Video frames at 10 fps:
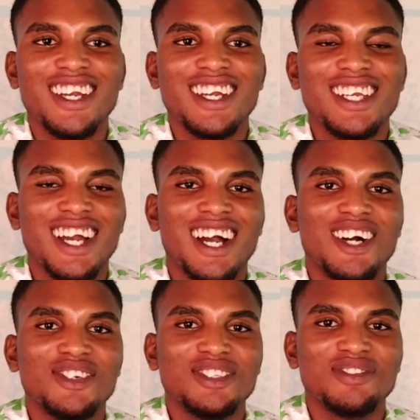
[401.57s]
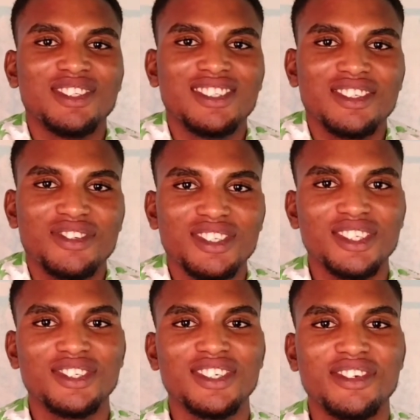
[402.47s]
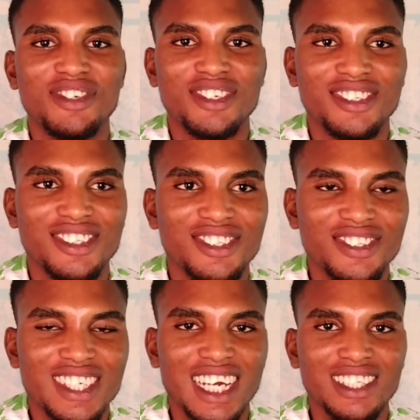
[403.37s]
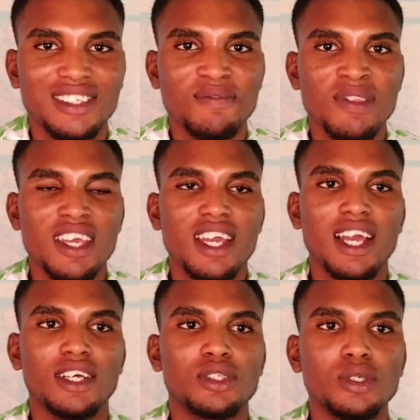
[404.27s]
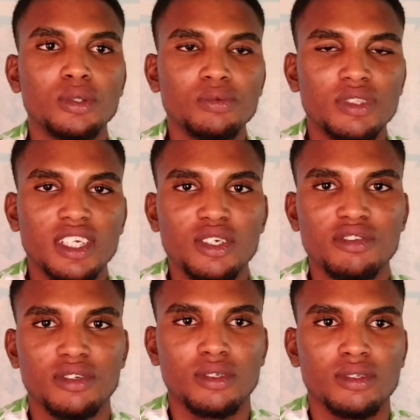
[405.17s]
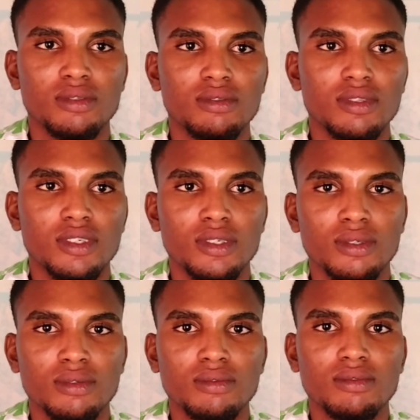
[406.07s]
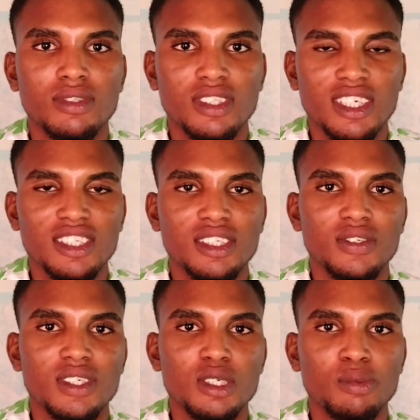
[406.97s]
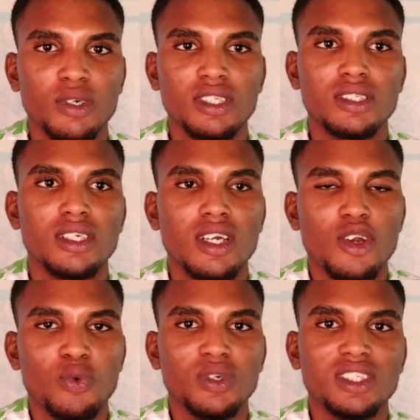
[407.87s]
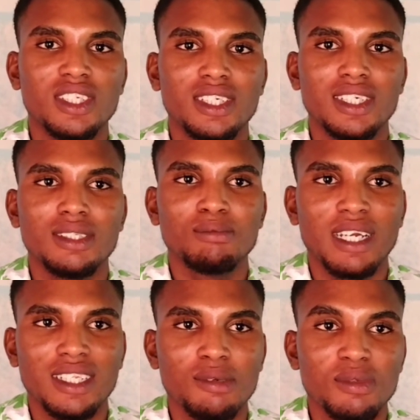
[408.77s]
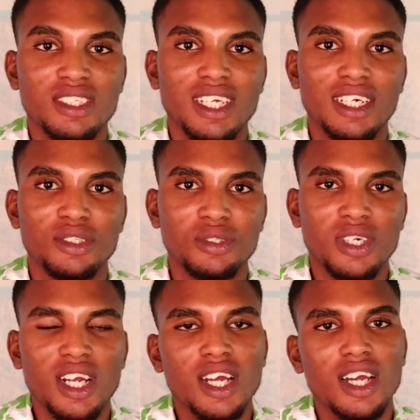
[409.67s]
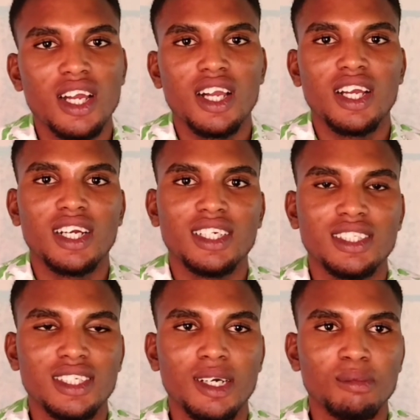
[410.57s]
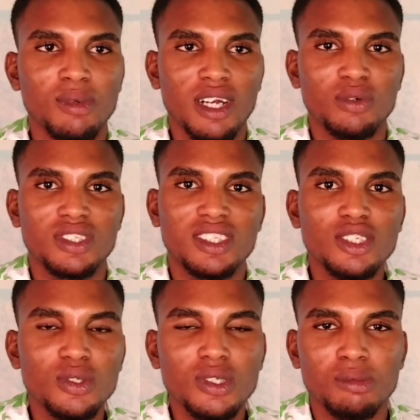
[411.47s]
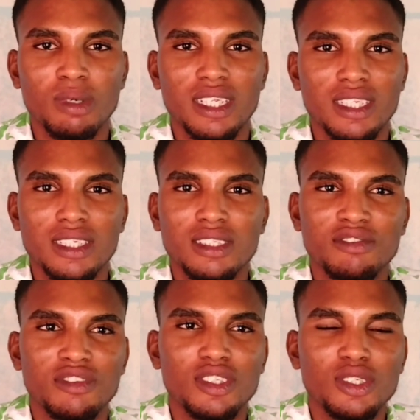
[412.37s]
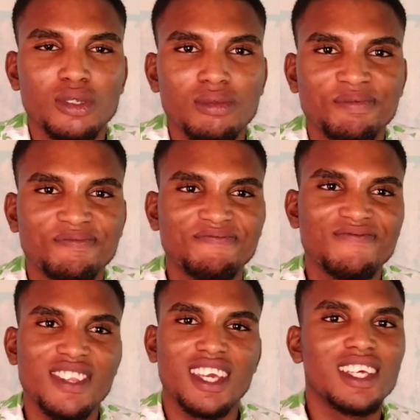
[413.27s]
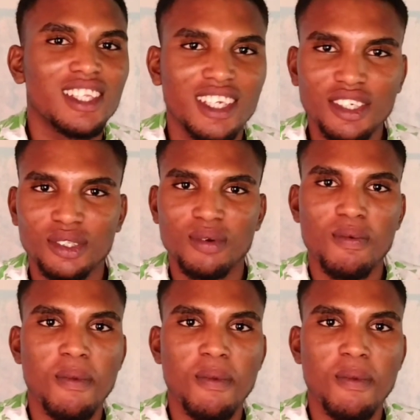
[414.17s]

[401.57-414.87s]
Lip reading: Yeah, I would be grateful if you could do that. Yeah, so thank you for staying till this point. Once again, my name is Adura, and I will see you in my next video. Thank you.